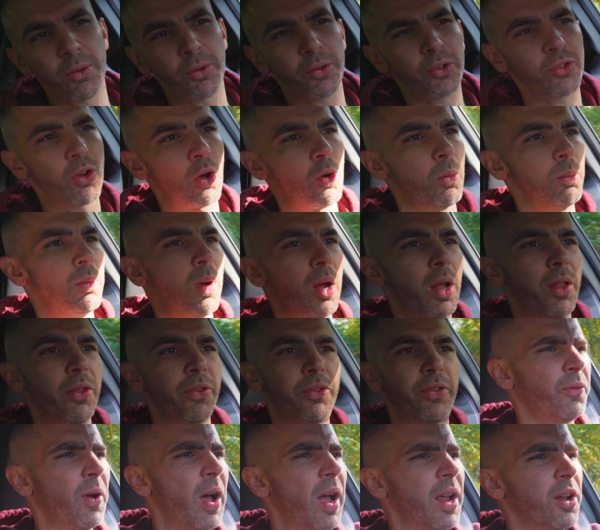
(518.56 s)
or so
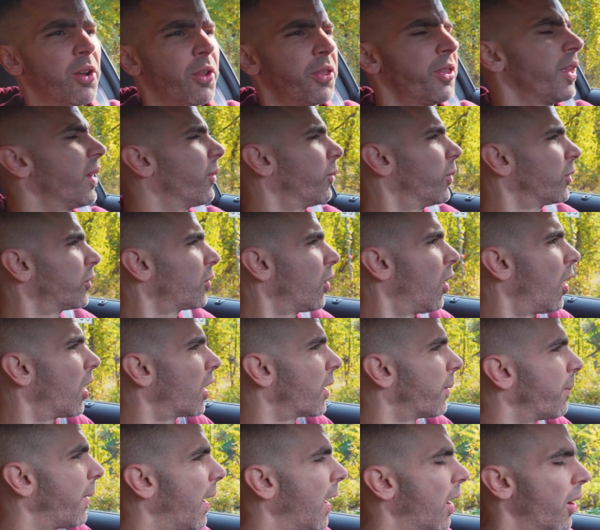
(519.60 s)
months. The final thing we'll
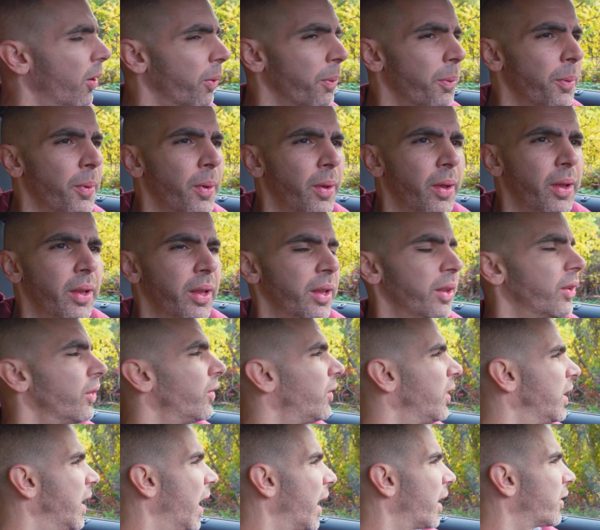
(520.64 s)
talk about
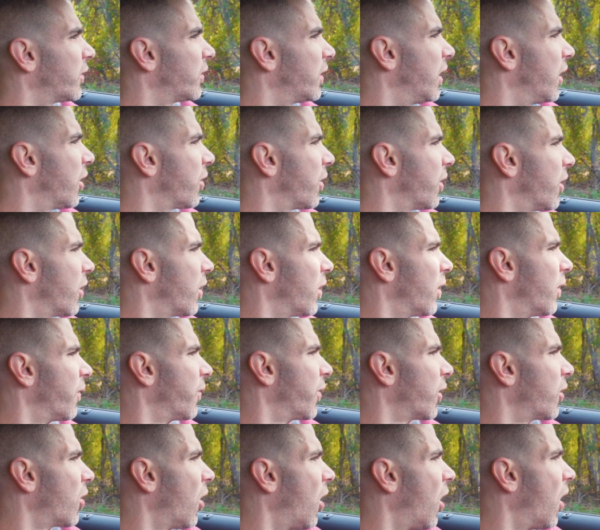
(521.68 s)
is the exterior of
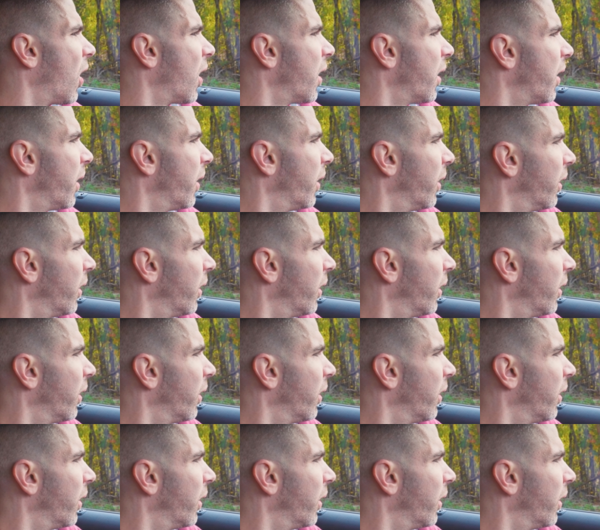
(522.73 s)
the car.